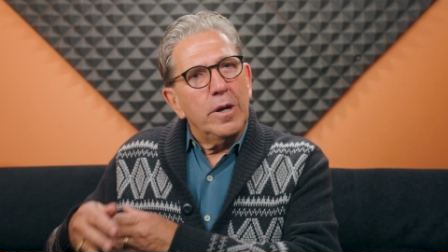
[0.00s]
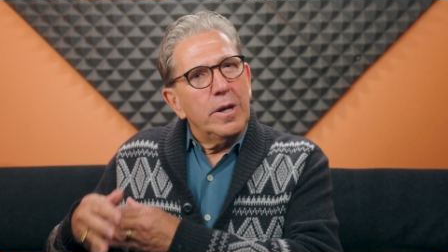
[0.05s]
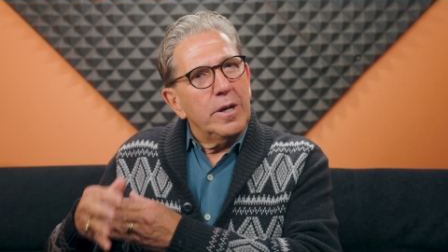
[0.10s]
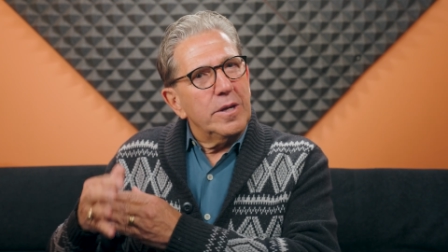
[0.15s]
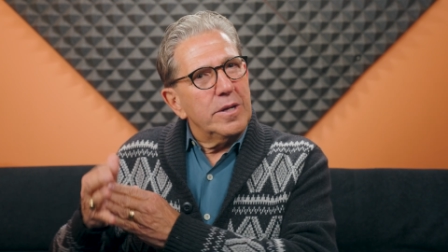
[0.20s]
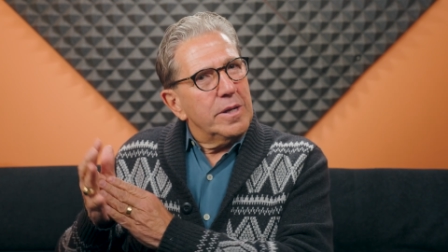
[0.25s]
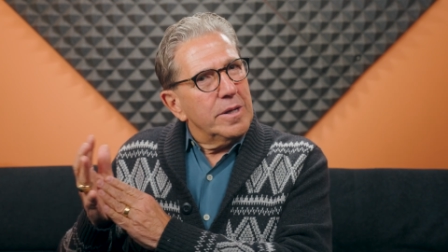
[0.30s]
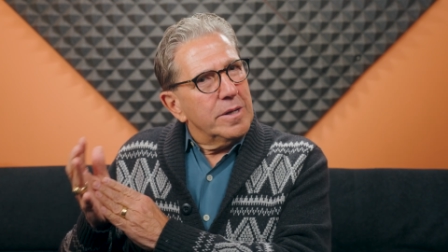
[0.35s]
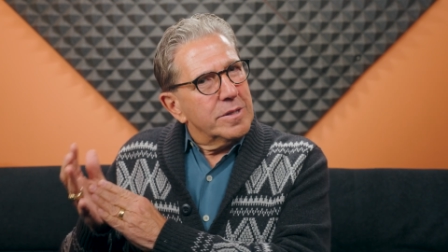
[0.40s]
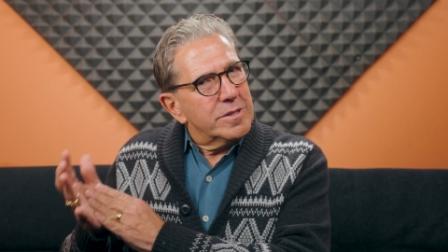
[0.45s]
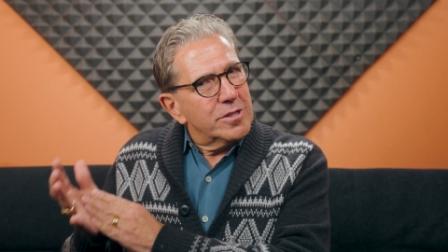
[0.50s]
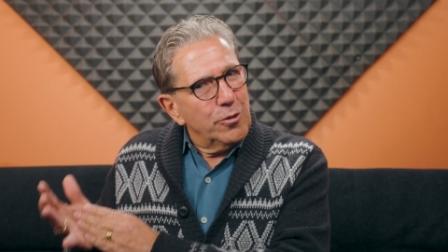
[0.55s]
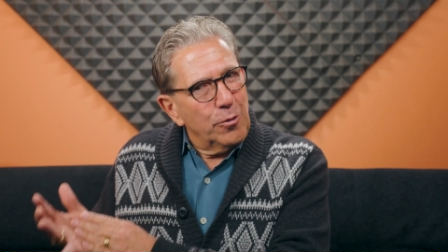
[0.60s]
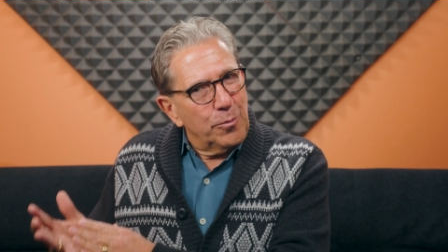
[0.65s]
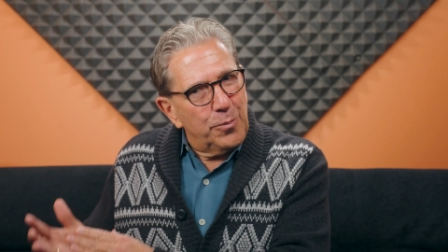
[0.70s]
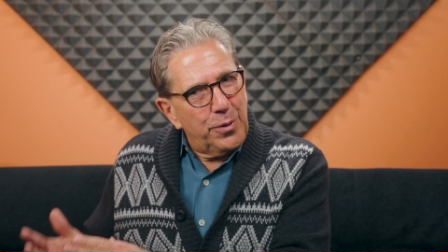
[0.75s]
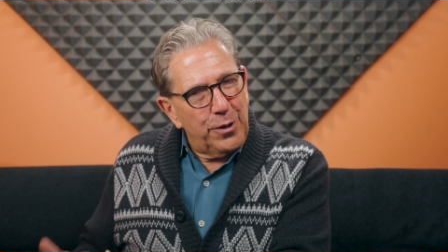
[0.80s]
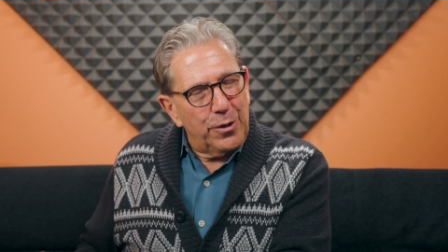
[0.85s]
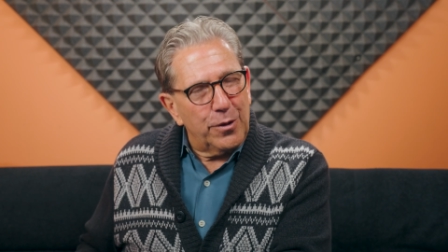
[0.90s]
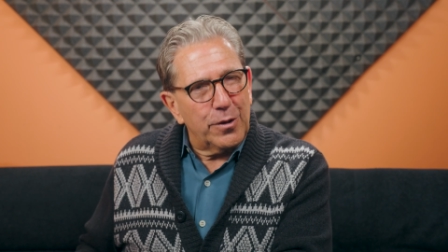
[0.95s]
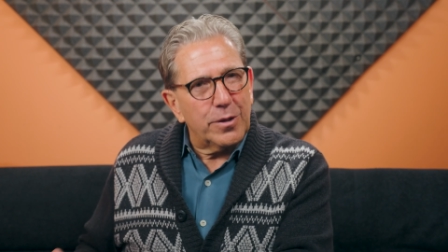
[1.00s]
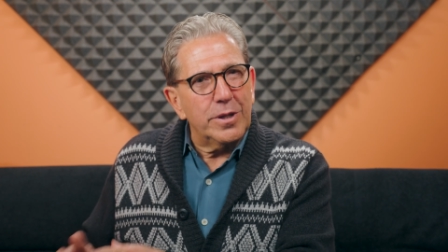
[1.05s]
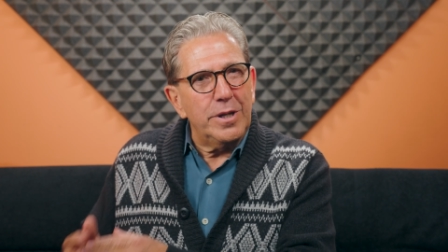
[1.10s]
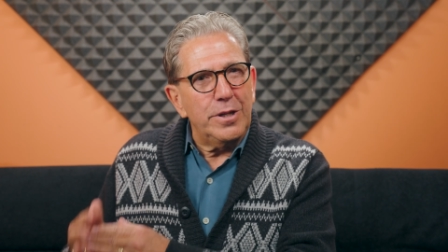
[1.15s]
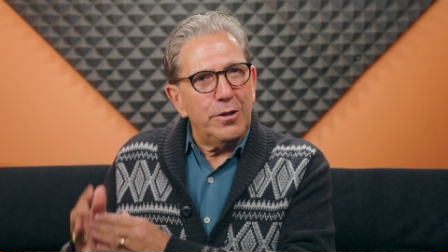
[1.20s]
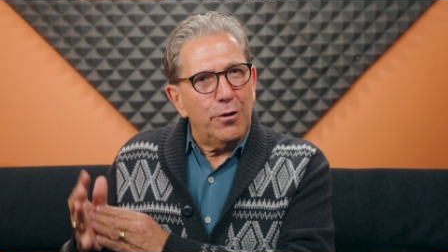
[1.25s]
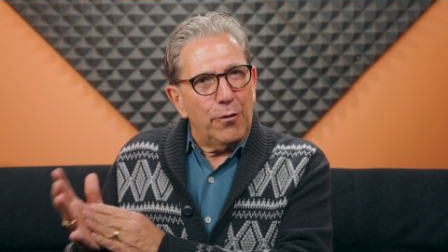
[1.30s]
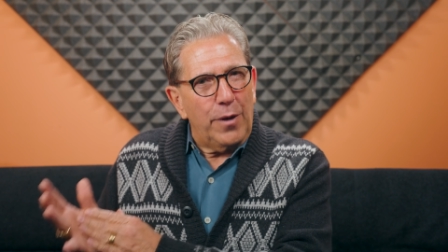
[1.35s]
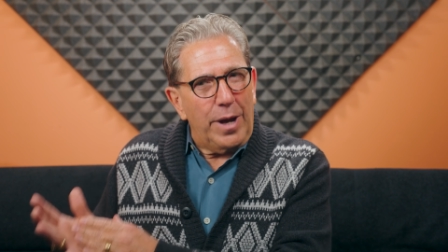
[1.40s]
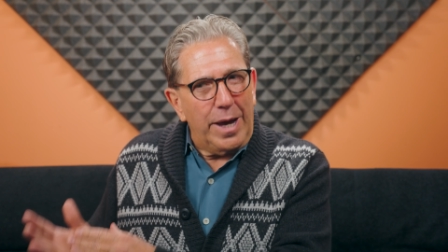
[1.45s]
He's your
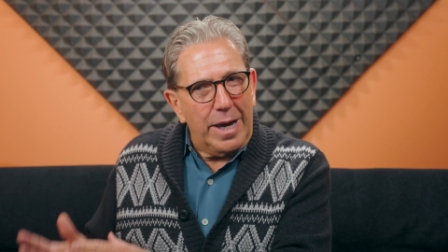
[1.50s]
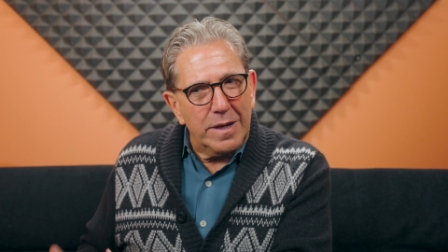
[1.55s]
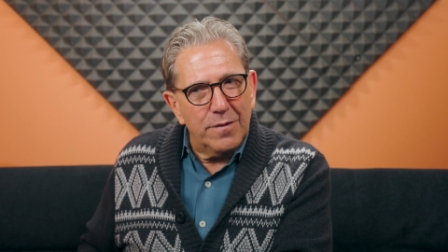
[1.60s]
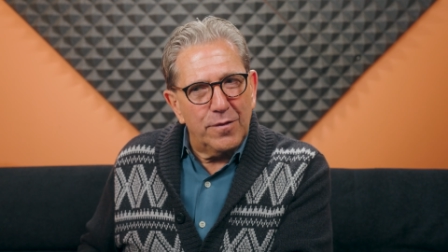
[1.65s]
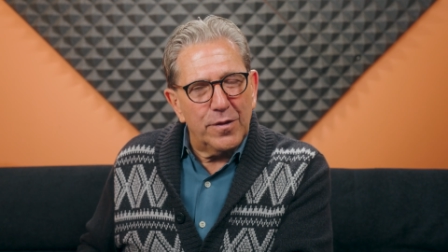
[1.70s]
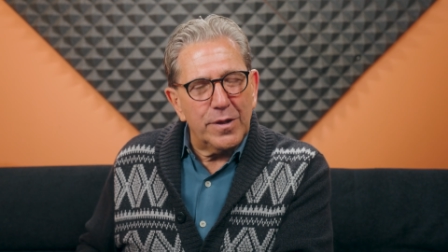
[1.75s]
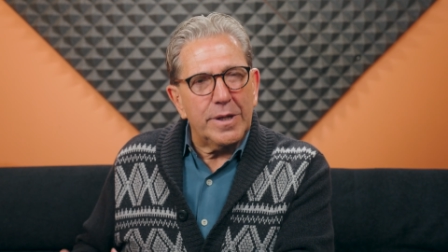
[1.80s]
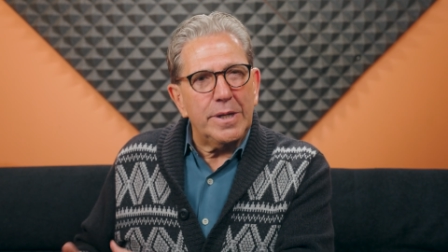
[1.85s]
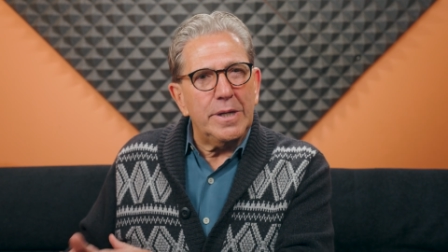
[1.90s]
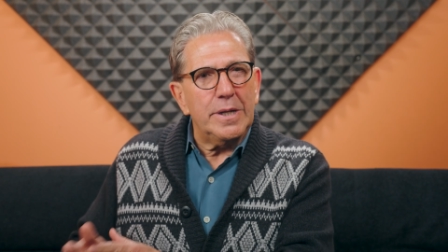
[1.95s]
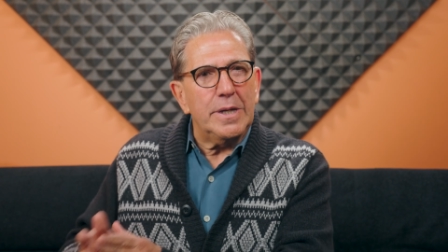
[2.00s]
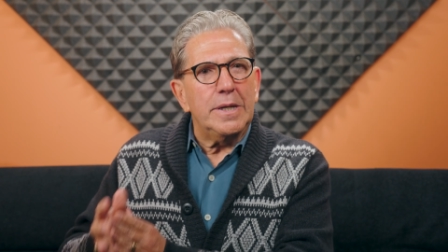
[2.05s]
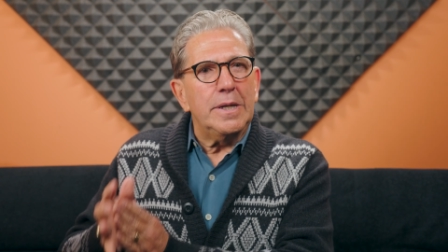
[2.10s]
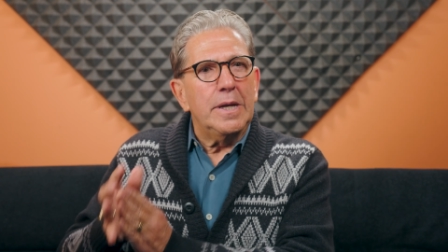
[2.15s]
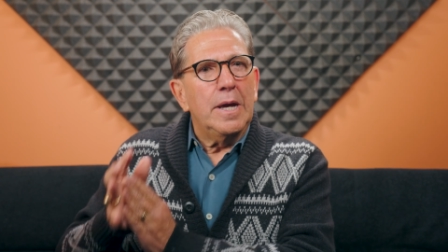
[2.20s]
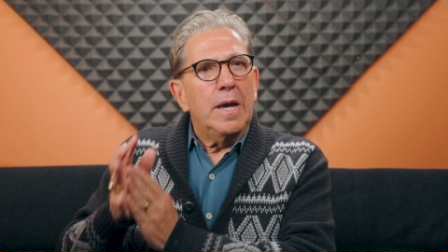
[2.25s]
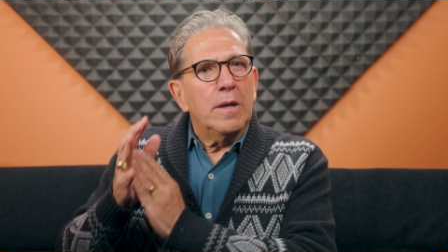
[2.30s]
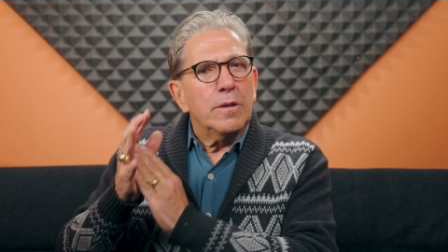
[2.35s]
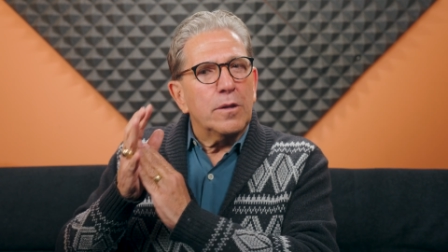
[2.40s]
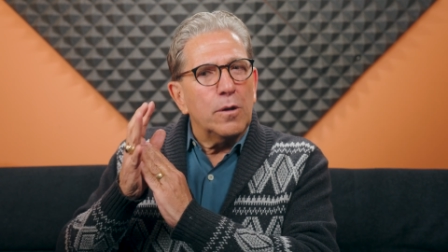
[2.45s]
paraclete, your advocate.